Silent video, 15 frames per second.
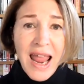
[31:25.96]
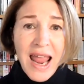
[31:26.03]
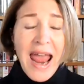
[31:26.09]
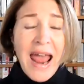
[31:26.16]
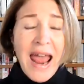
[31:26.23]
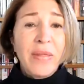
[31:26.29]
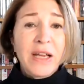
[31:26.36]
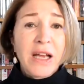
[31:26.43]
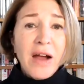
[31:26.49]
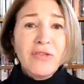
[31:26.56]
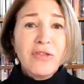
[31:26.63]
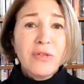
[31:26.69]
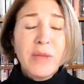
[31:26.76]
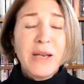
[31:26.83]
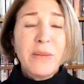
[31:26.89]
and the
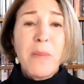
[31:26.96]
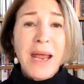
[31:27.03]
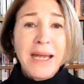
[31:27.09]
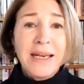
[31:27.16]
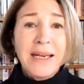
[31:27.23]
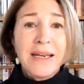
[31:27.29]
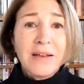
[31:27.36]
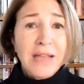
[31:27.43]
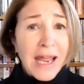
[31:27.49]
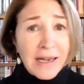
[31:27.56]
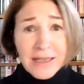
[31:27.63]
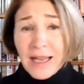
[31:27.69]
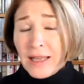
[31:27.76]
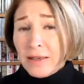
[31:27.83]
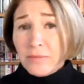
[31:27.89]
government made it, and
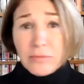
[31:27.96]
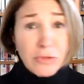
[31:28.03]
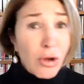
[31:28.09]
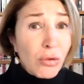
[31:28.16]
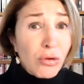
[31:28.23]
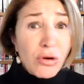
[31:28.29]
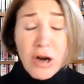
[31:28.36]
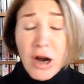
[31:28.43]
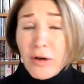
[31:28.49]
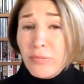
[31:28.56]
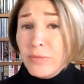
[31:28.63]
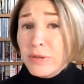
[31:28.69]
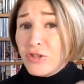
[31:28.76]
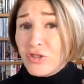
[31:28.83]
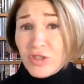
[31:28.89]
again, local
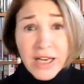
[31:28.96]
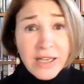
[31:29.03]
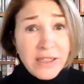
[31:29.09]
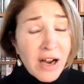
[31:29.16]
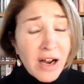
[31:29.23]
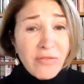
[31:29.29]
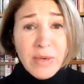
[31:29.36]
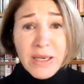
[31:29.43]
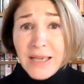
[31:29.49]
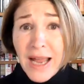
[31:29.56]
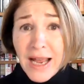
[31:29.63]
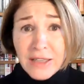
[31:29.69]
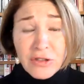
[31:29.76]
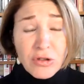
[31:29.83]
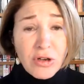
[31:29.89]
government, state government,
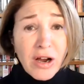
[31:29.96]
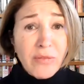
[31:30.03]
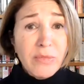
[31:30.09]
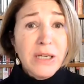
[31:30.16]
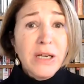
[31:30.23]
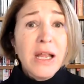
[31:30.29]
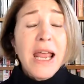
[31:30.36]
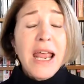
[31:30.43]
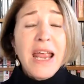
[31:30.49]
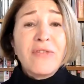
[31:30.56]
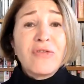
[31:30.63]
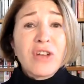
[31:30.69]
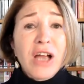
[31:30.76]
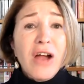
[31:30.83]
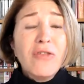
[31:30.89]
national government, if
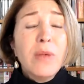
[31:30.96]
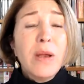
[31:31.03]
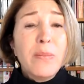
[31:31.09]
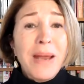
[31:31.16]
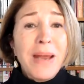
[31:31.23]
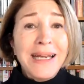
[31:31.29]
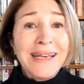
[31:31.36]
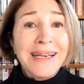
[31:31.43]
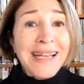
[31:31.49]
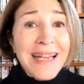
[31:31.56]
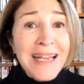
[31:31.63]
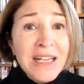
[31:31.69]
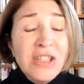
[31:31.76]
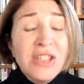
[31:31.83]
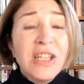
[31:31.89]
the government made it
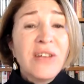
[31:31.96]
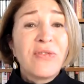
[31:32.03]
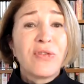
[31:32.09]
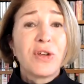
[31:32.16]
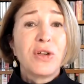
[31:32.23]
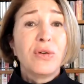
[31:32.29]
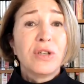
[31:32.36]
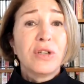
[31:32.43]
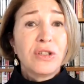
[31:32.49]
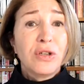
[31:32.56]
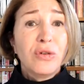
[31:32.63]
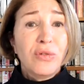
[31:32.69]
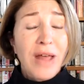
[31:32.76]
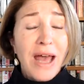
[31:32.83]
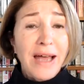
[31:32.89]
easy for you to
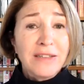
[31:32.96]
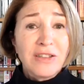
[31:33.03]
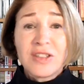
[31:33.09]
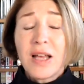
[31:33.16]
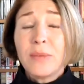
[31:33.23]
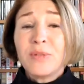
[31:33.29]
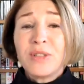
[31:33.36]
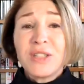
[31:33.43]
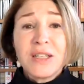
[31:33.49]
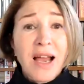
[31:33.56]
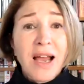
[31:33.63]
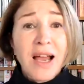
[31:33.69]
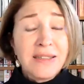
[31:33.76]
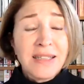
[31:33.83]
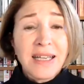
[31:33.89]
do that,
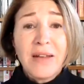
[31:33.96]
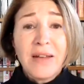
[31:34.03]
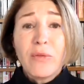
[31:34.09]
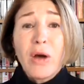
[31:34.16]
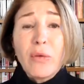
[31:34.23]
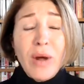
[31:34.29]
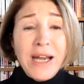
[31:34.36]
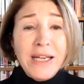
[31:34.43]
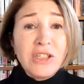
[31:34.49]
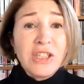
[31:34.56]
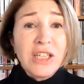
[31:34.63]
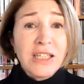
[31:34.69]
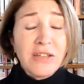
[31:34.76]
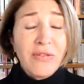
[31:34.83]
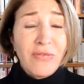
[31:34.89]
subsidizing it,
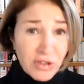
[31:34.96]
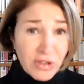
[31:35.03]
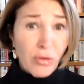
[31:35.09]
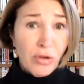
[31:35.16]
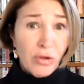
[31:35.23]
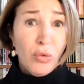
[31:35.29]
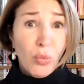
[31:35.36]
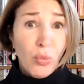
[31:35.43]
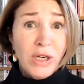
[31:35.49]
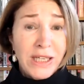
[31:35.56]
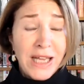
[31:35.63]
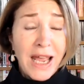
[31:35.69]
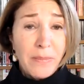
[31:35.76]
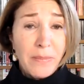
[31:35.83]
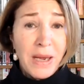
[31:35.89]
arranging so you would
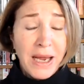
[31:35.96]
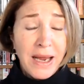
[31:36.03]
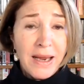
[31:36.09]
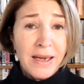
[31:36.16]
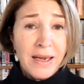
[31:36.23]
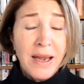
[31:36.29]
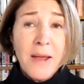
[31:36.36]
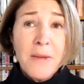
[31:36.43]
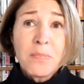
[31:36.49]
get paid,